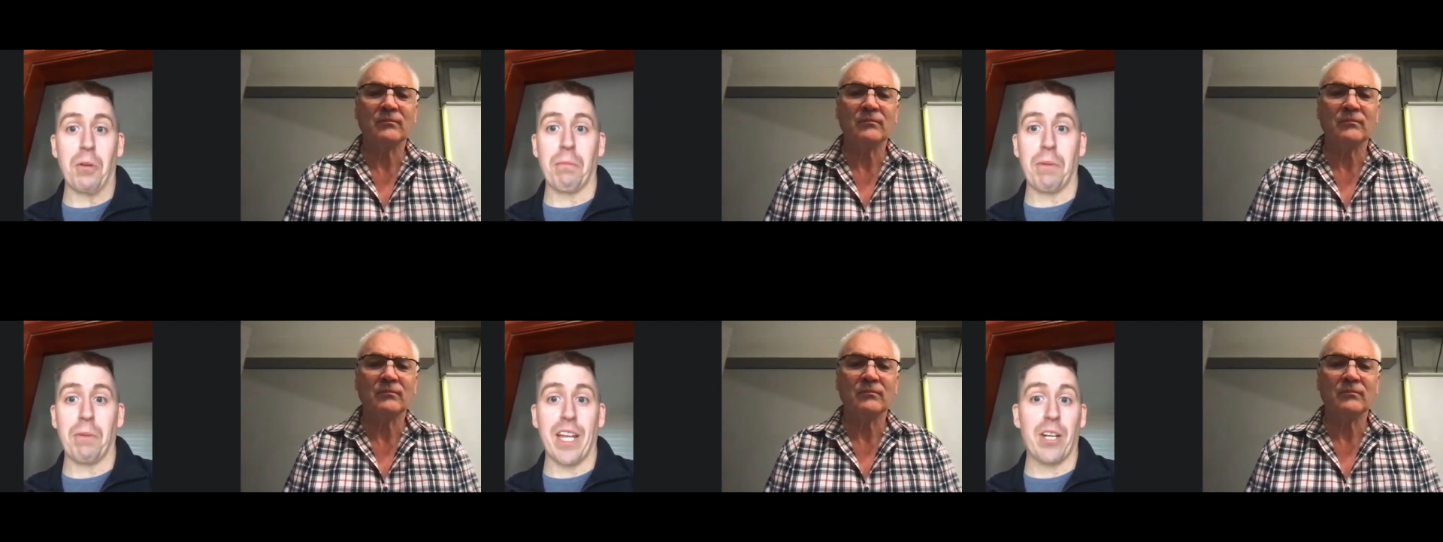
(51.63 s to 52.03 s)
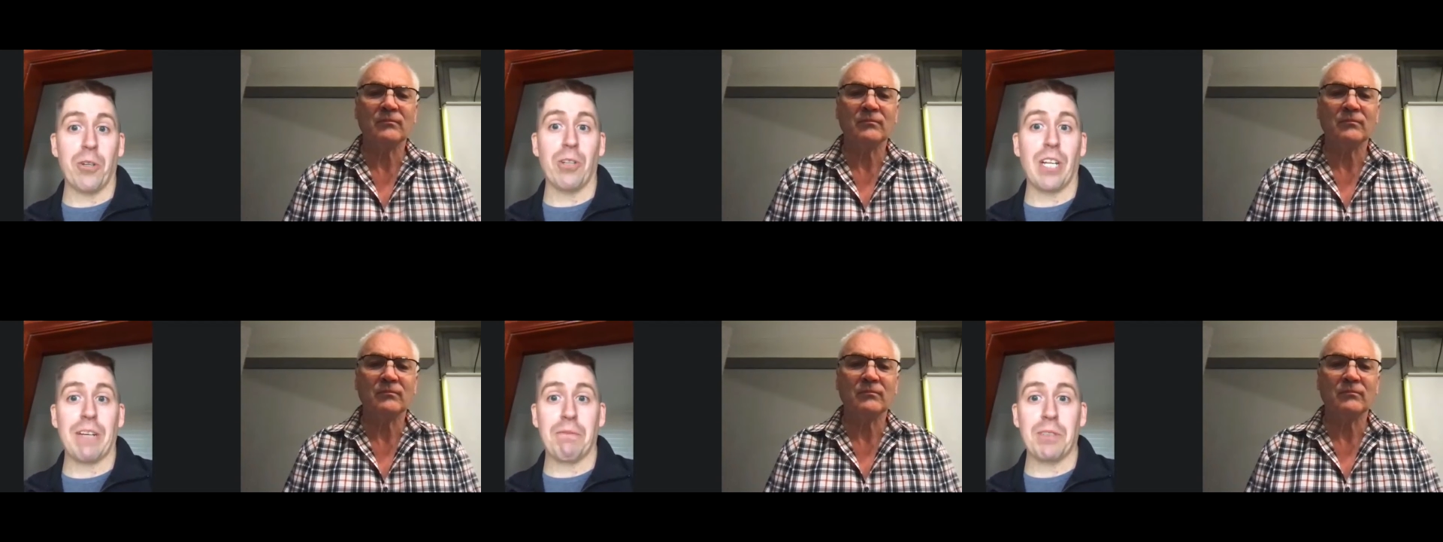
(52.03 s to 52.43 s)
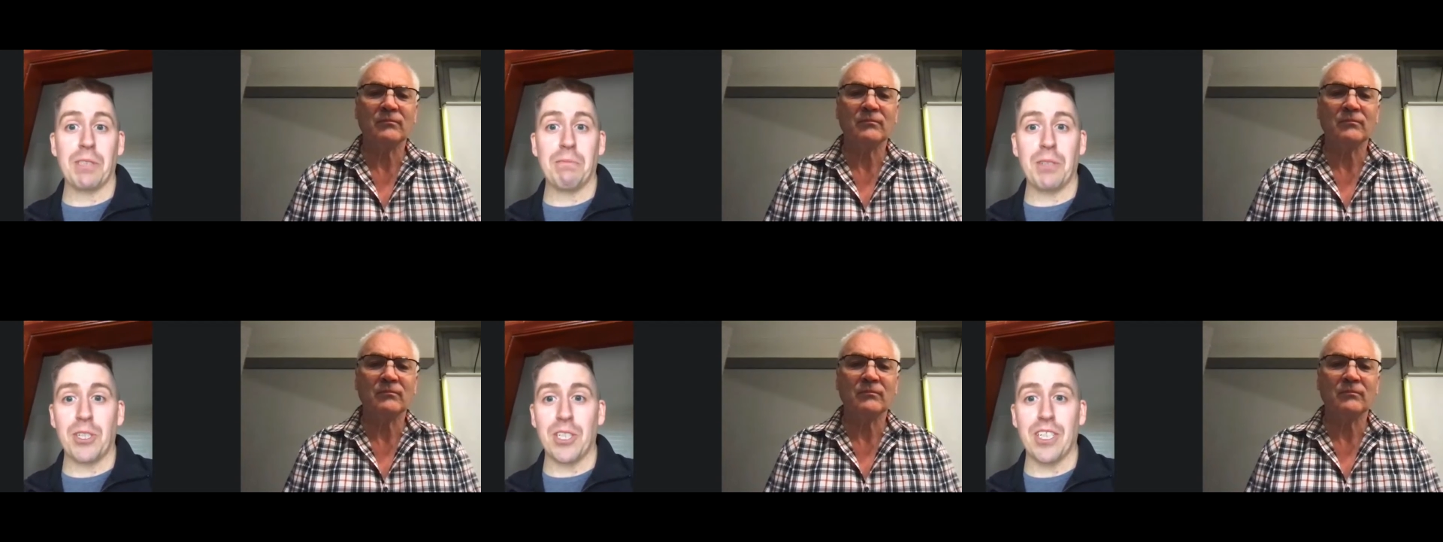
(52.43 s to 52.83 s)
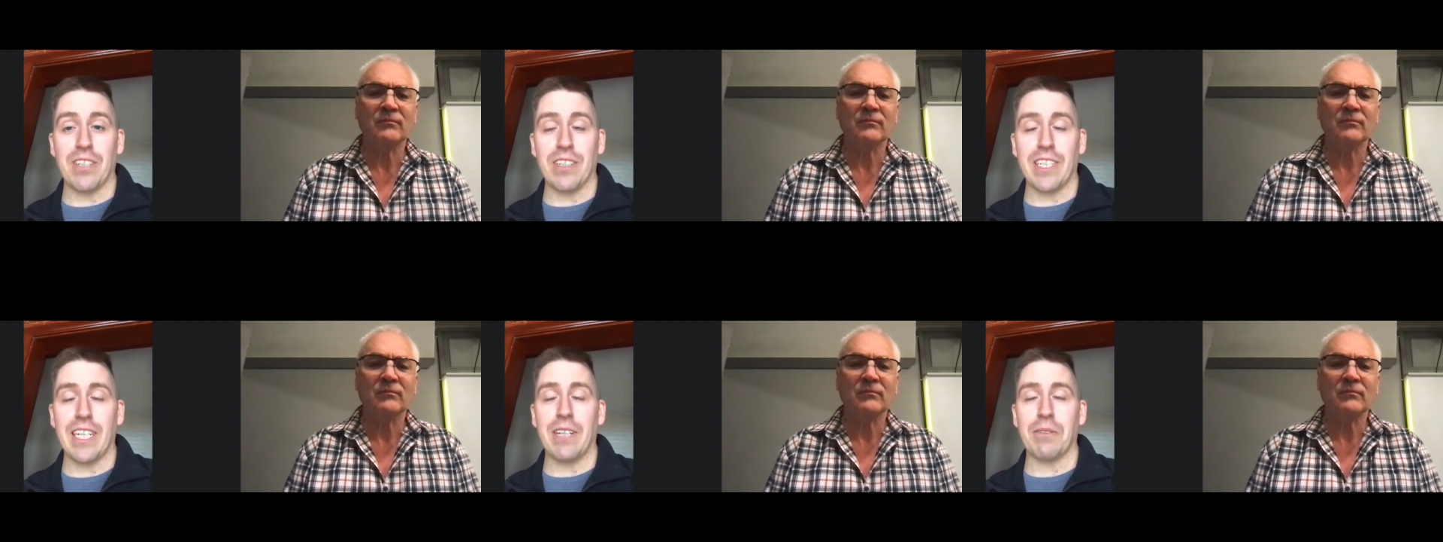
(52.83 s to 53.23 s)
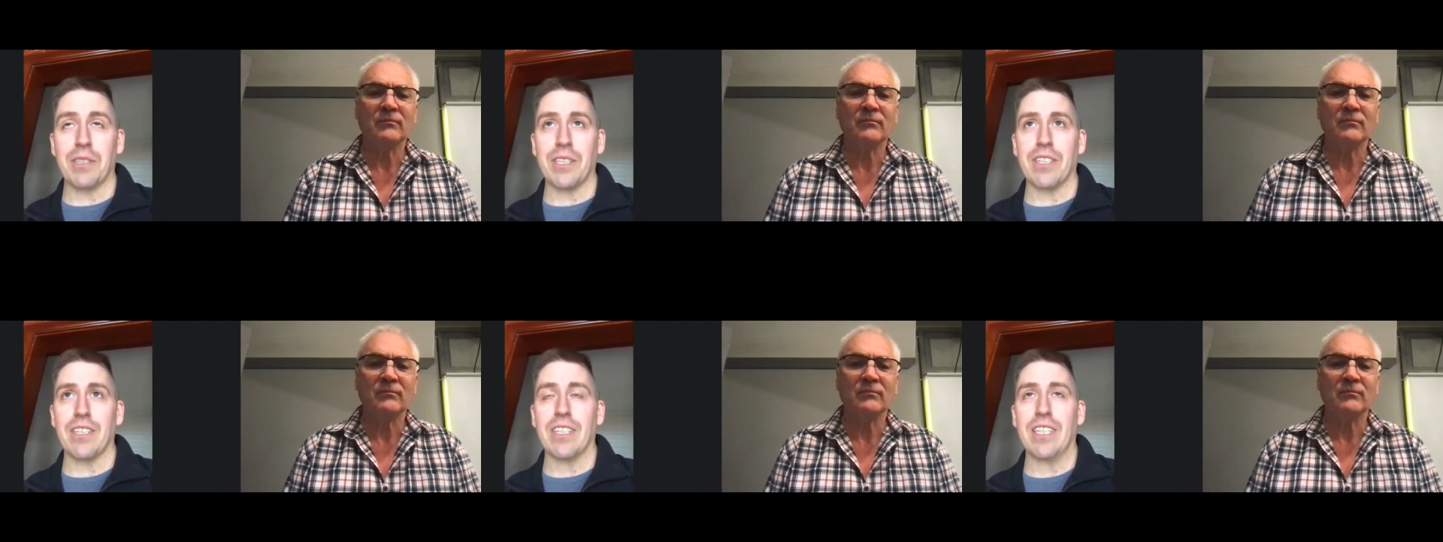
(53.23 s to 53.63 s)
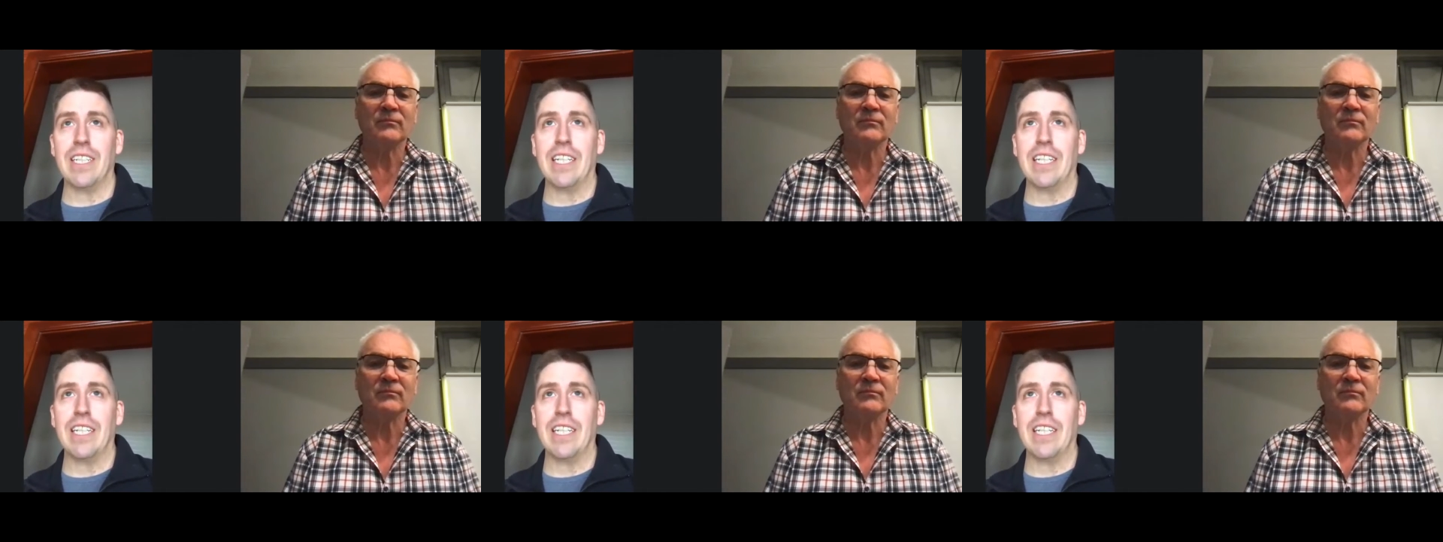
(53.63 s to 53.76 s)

Speaker 1: begin a new life as a missionary down here.